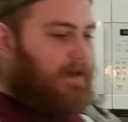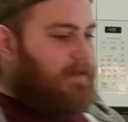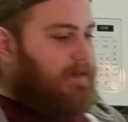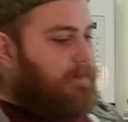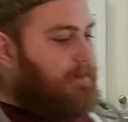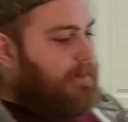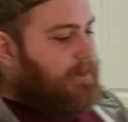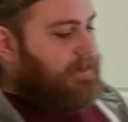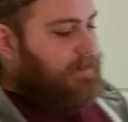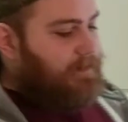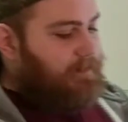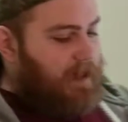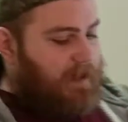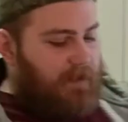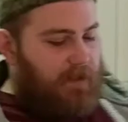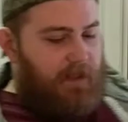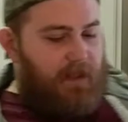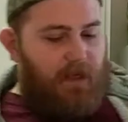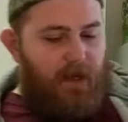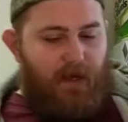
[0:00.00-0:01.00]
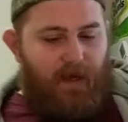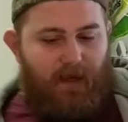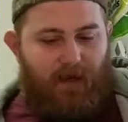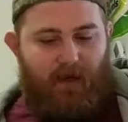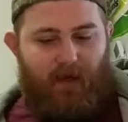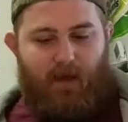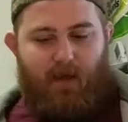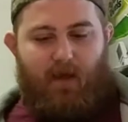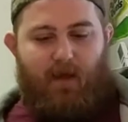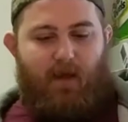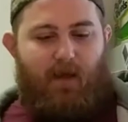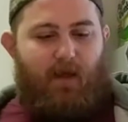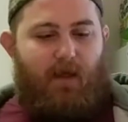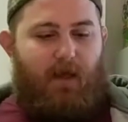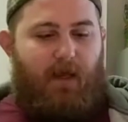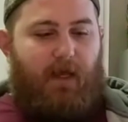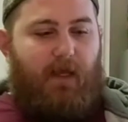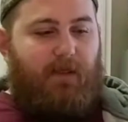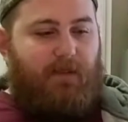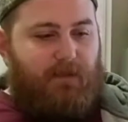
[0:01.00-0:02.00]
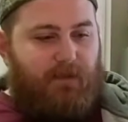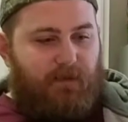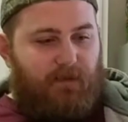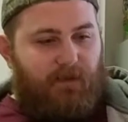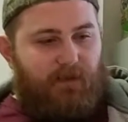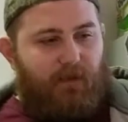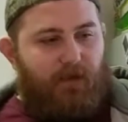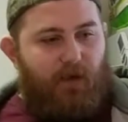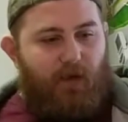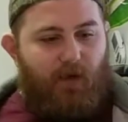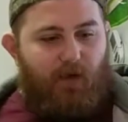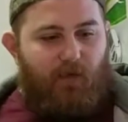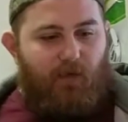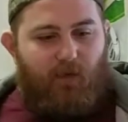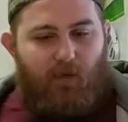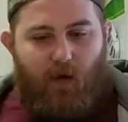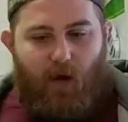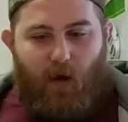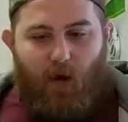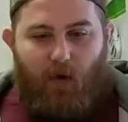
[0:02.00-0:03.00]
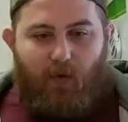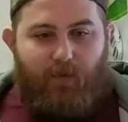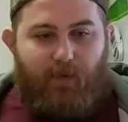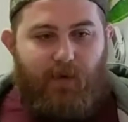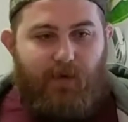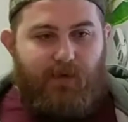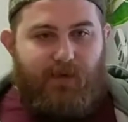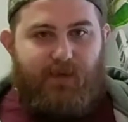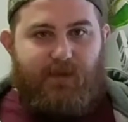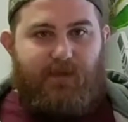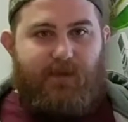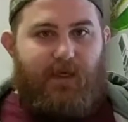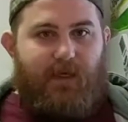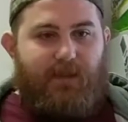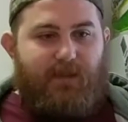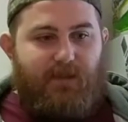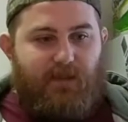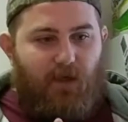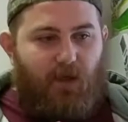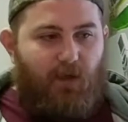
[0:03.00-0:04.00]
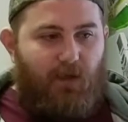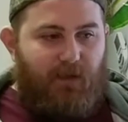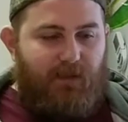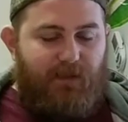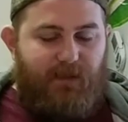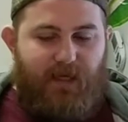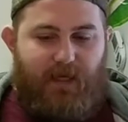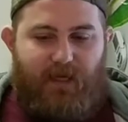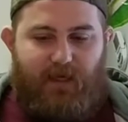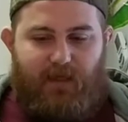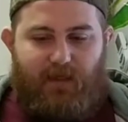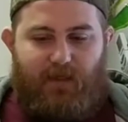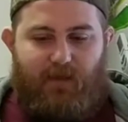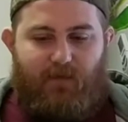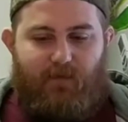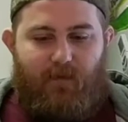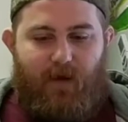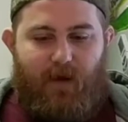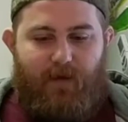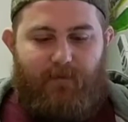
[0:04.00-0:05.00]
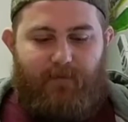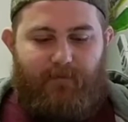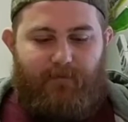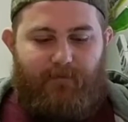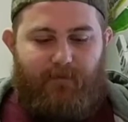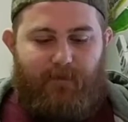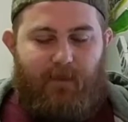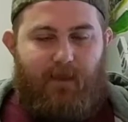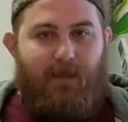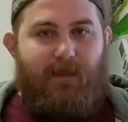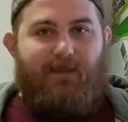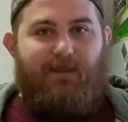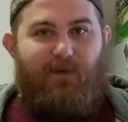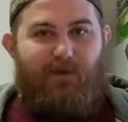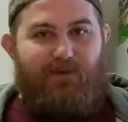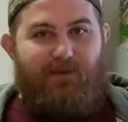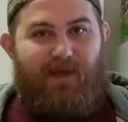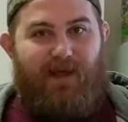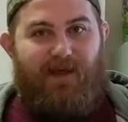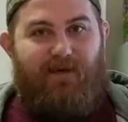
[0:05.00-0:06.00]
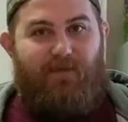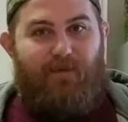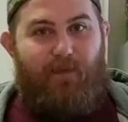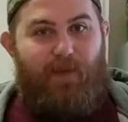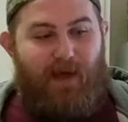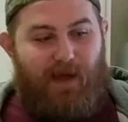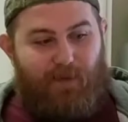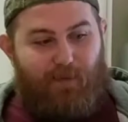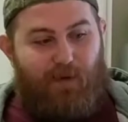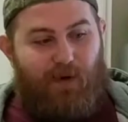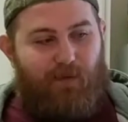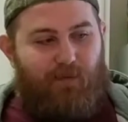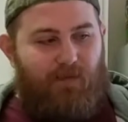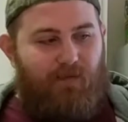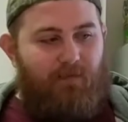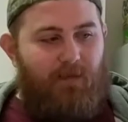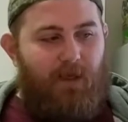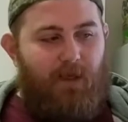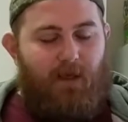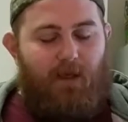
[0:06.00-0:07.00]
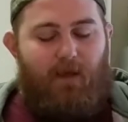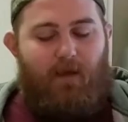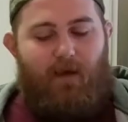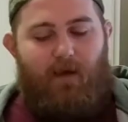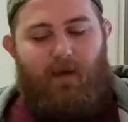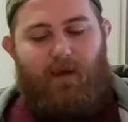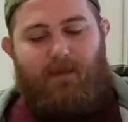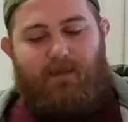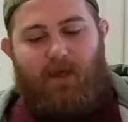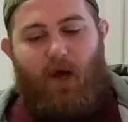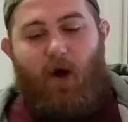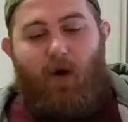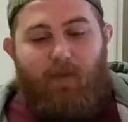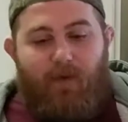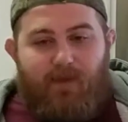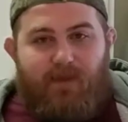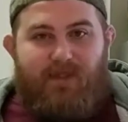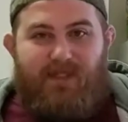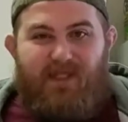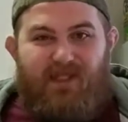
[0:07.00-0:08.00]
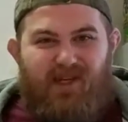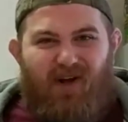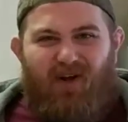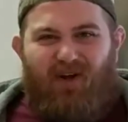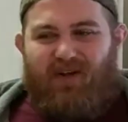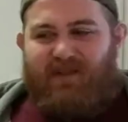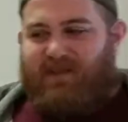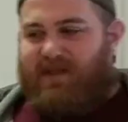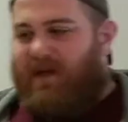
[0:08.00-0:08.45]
that I'm using, my Decline. It's, almost as tall as it, right? Told you I have a bag problem. It's almost as tall as